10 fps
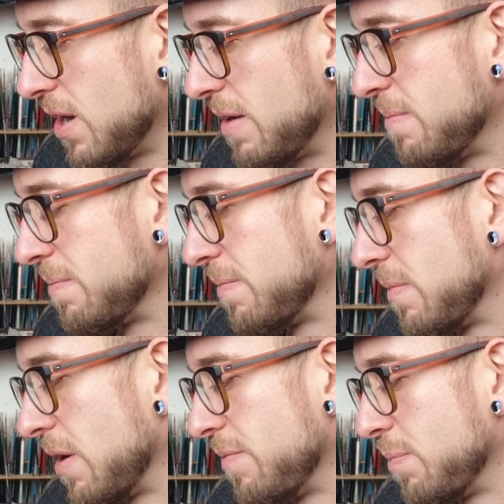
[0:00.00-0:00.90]
I
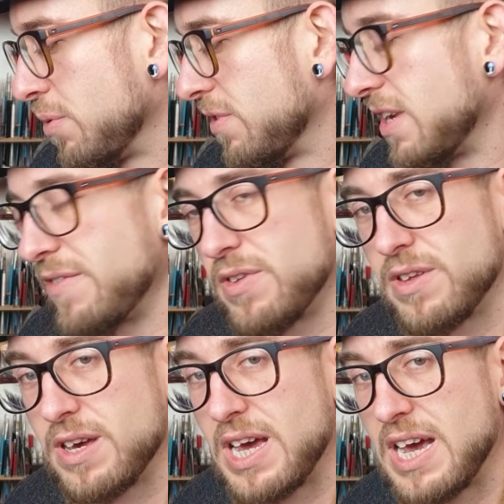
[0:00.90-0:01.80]
put together
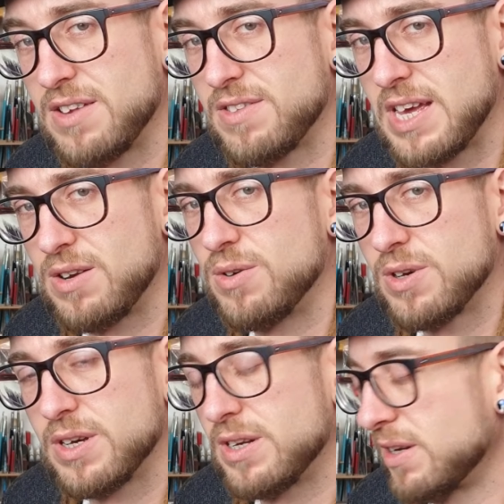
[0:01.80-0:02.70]
that has that
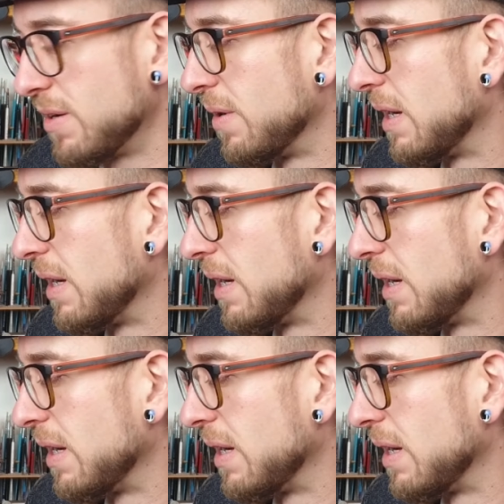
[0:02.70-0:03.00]
look, and I